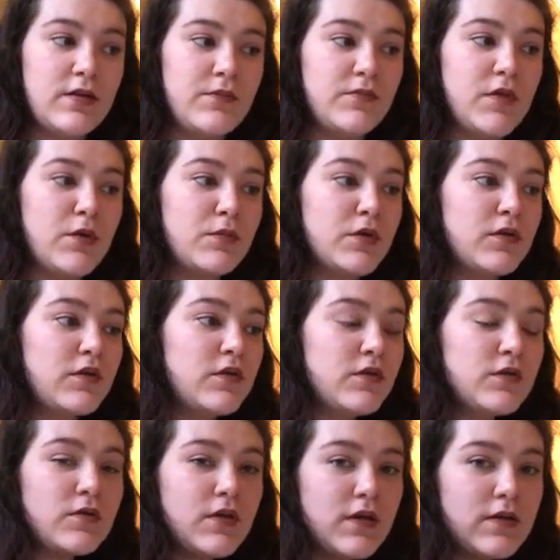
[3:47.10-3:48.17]
Number
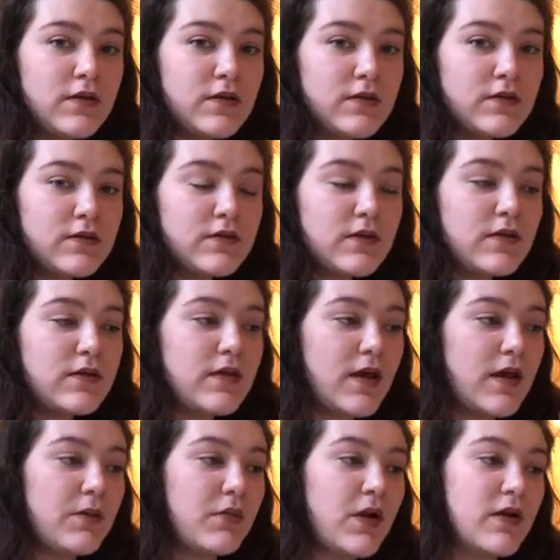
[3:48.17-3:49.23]
two is
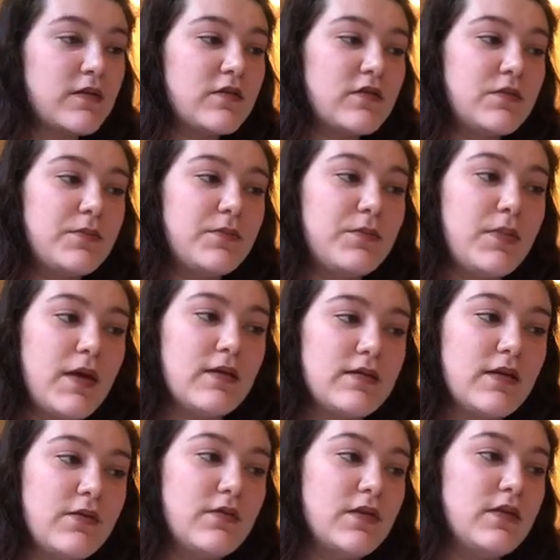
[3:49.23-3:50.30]
that practice-based
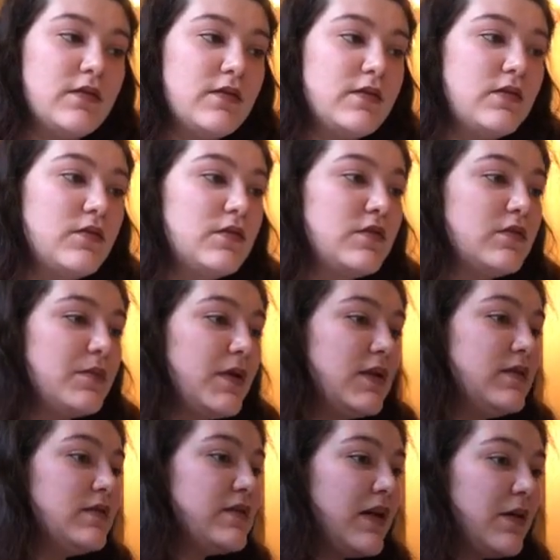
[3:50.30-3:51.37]
evidence uses many
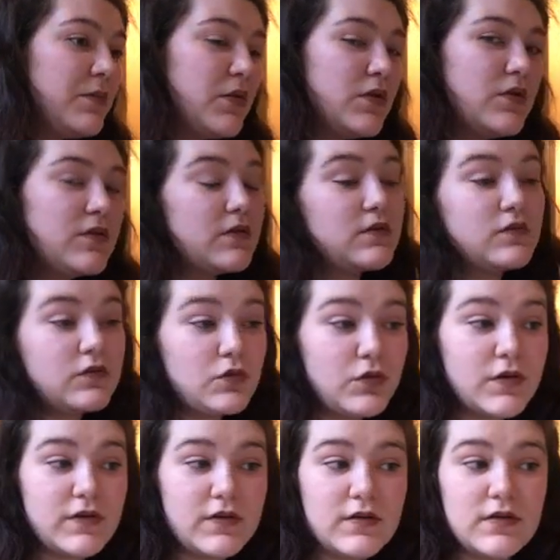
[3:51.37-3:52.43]
samples and
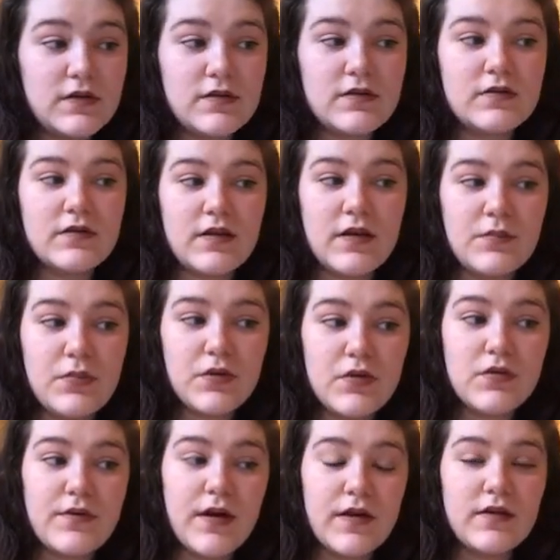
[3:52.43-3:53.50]
sources to
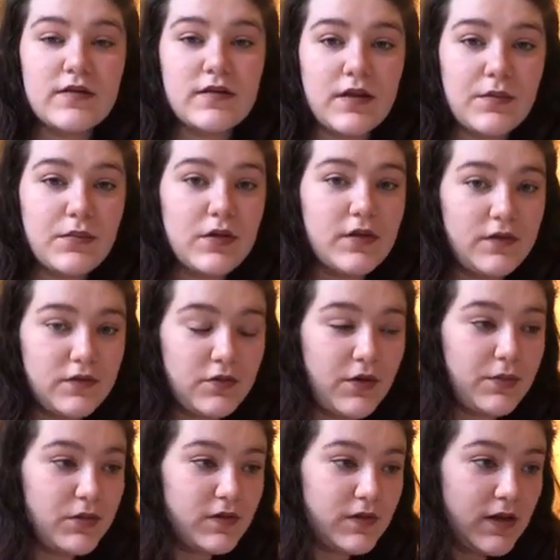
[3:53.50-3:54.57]
improve how the sample is
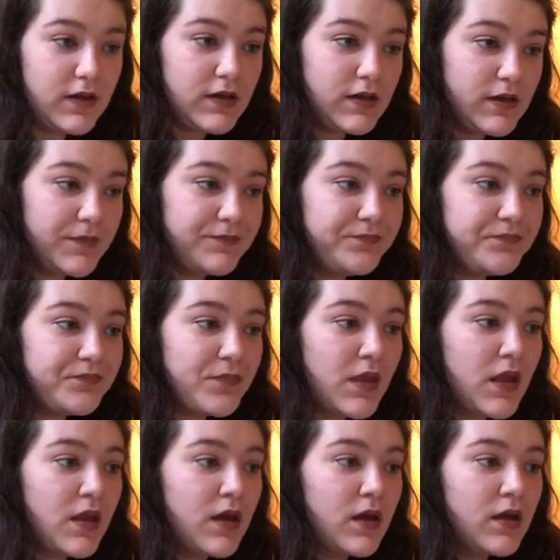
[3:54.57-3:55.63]
represented.
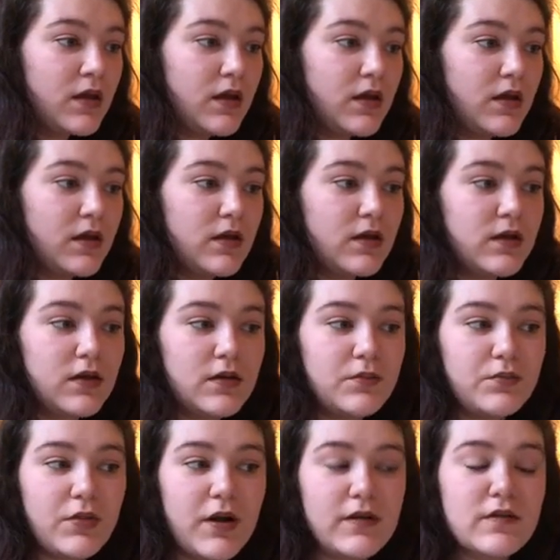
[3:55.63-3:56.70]

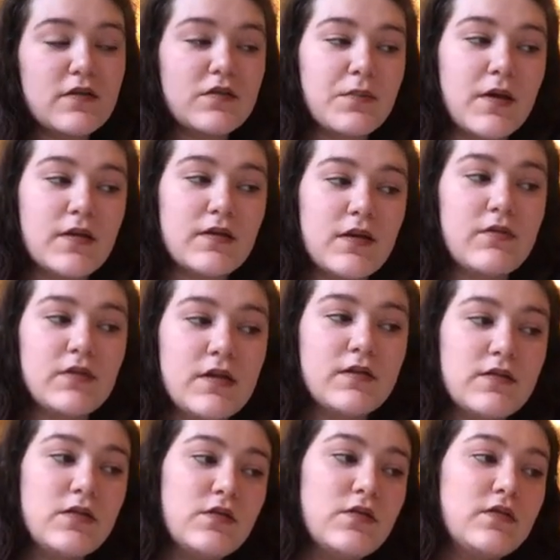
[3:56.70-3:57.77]
Practice-based
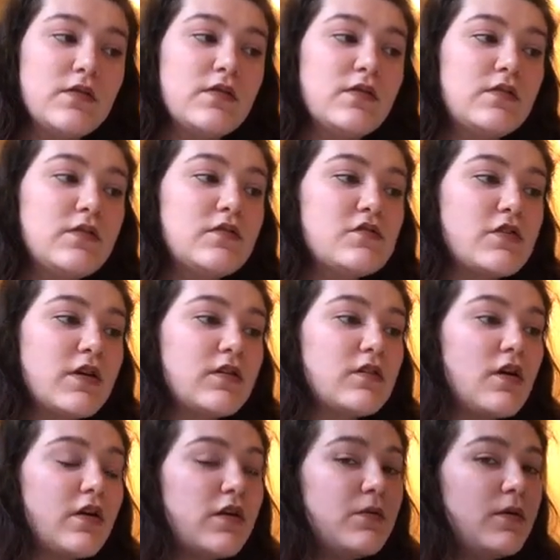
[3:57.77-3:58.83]
evidence uses strict
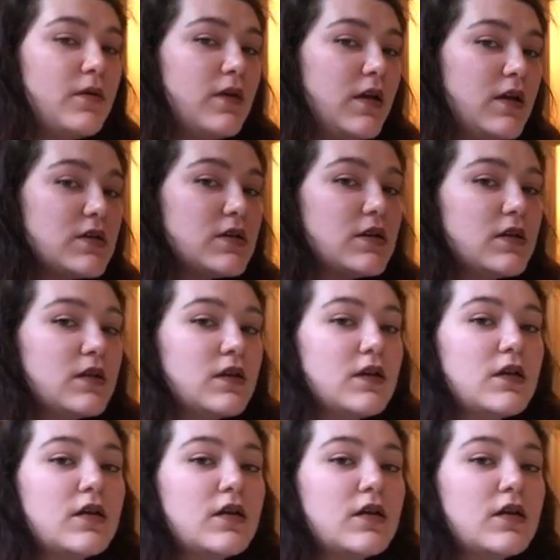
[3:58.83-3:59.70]
documentation